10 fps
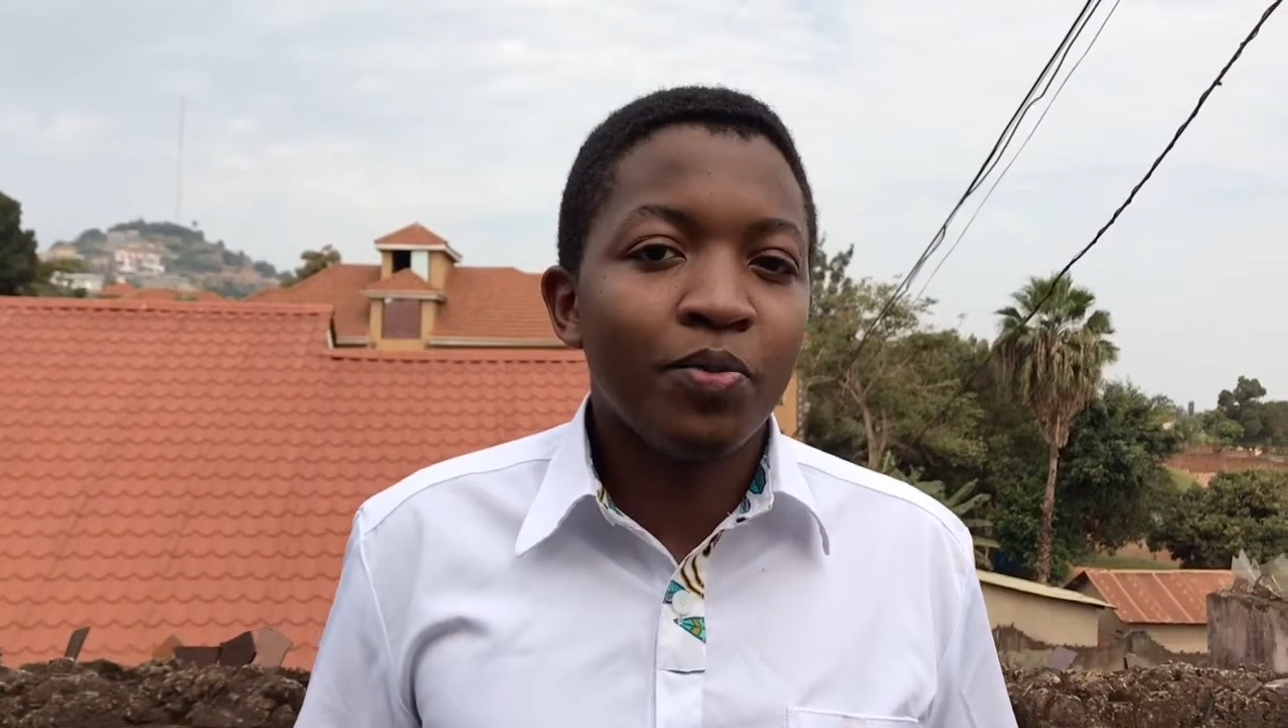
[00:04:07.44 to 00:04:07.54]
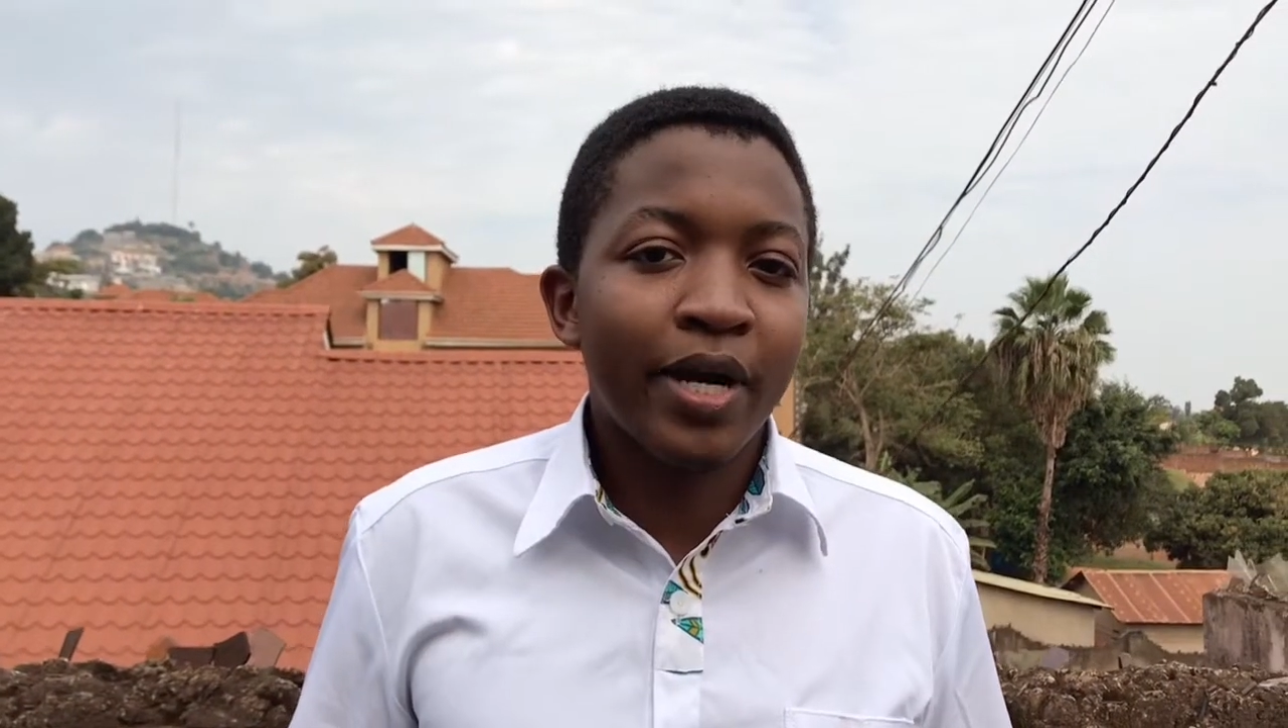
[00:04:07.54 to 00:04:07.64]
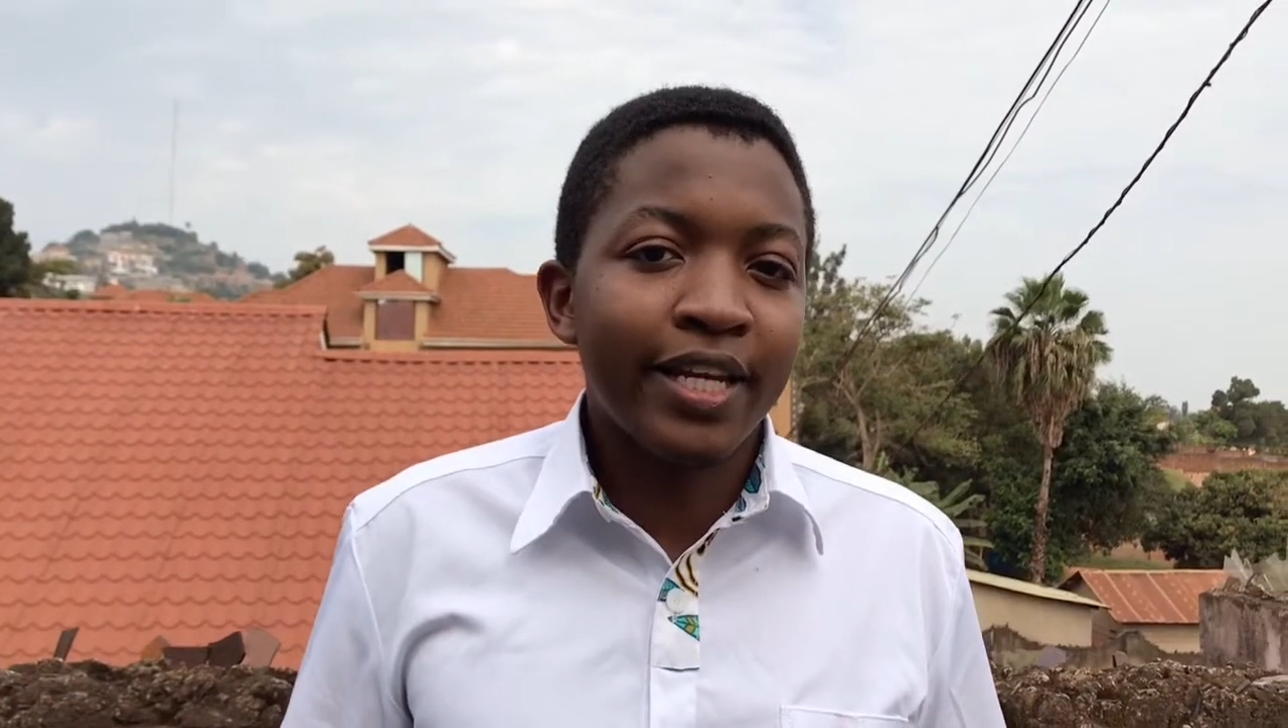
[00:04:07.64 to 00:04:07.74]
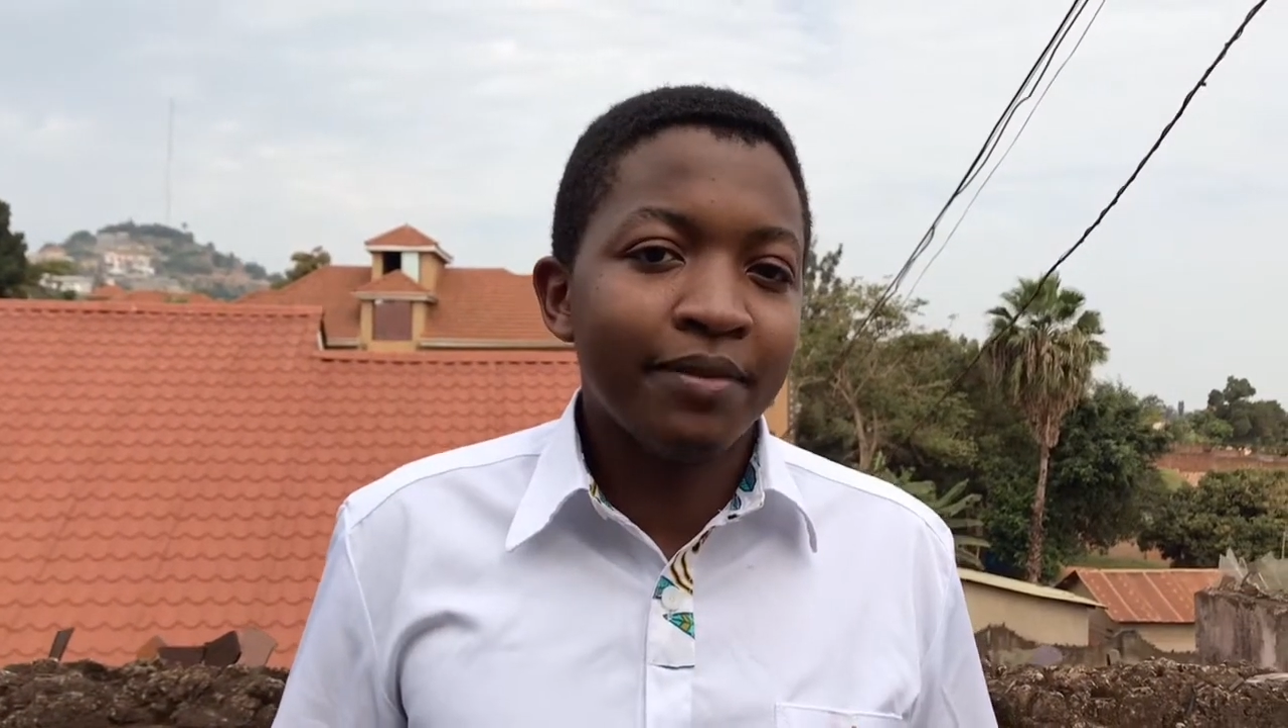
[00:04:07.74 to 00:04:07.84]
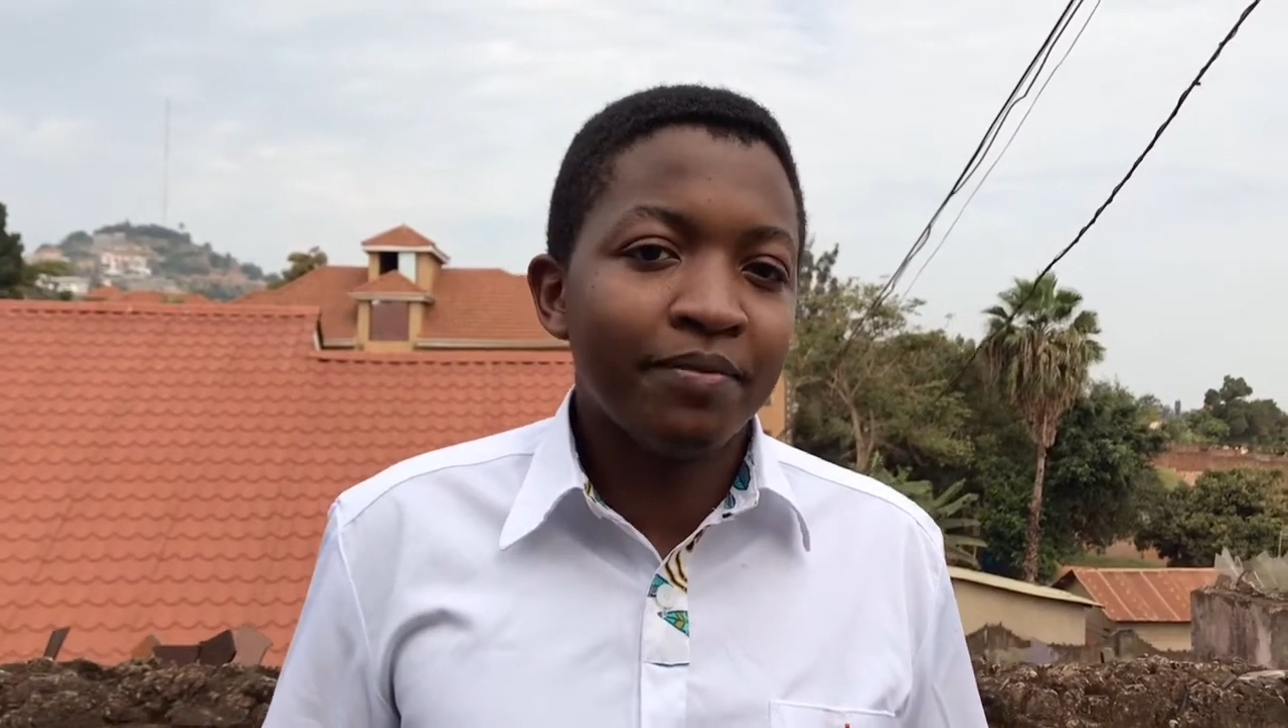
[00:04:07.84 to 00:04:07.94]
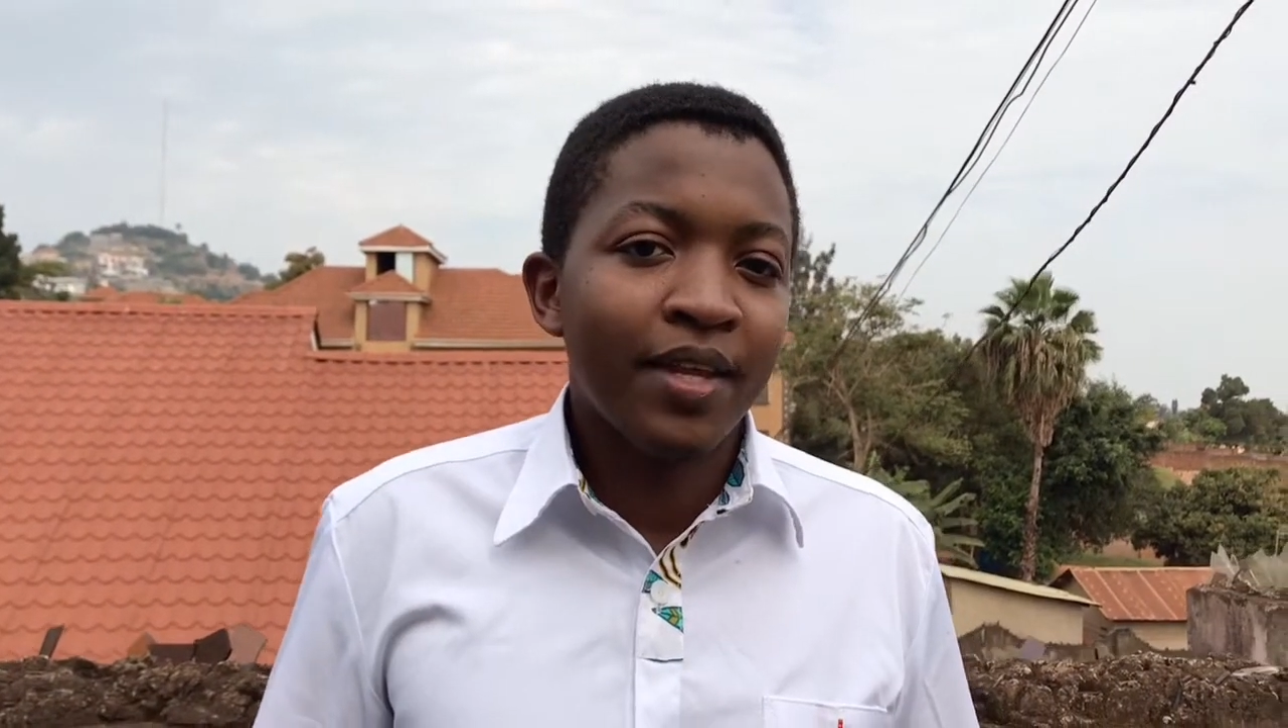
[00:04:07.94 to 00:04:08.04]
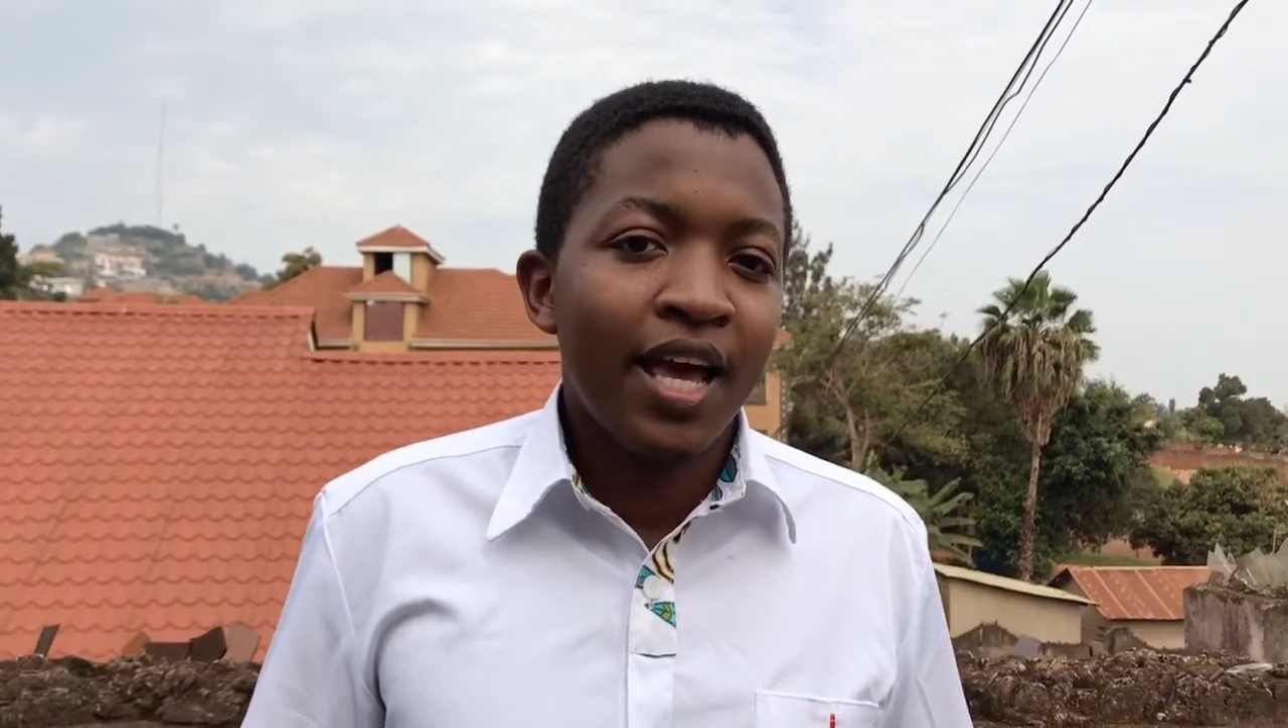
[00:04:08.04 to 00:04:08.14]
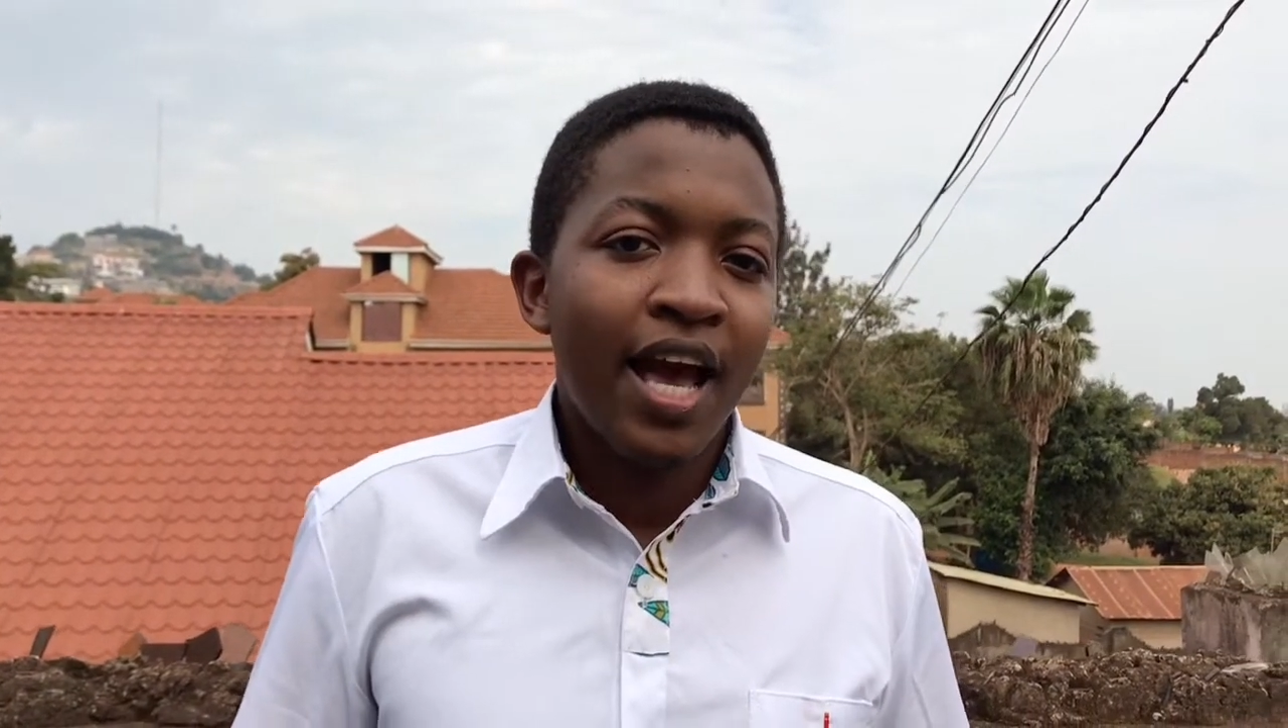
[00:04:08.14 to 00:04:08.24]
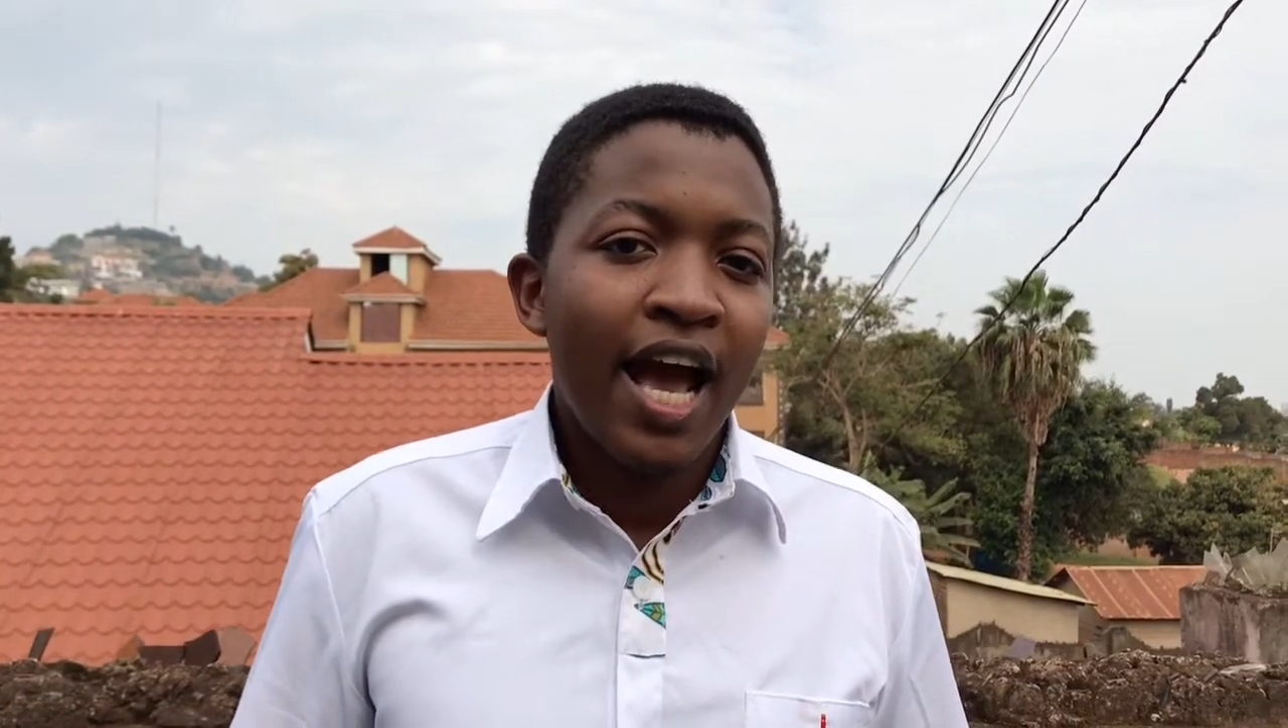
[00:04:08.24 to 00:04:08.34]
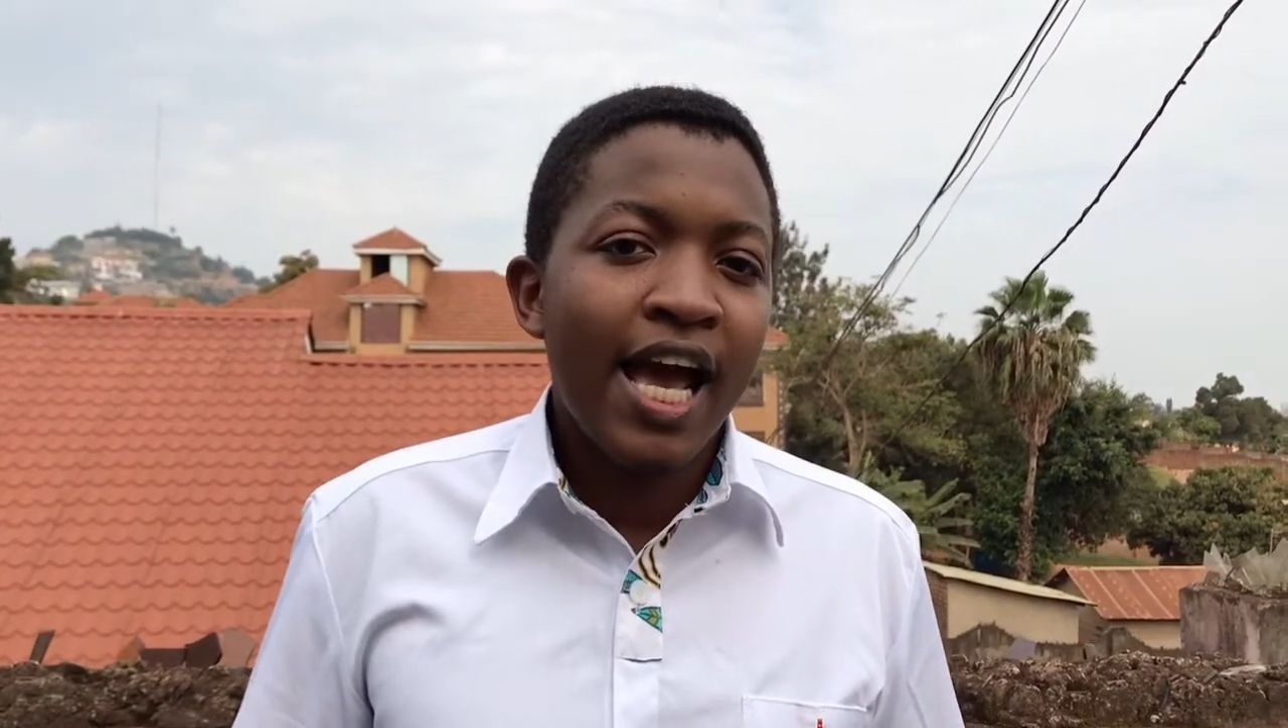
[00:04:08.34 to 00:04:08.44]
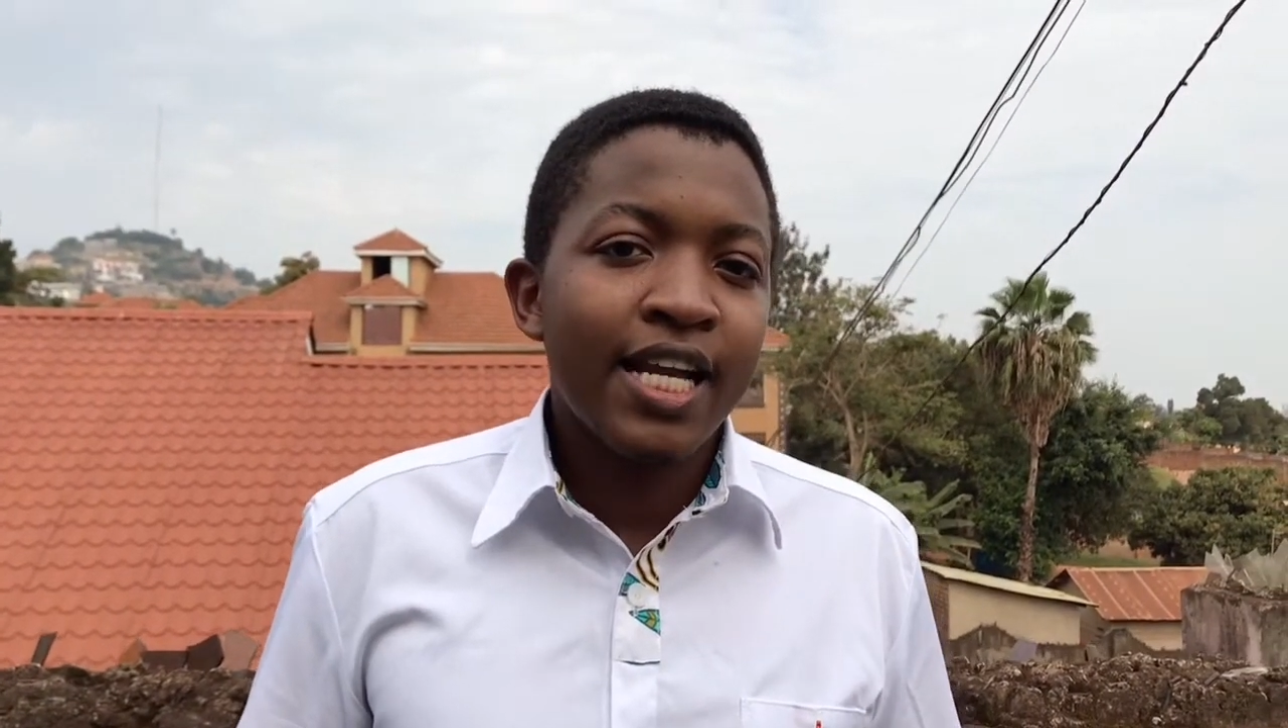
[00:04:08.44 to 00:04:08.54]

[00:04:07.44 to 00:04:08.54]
money, I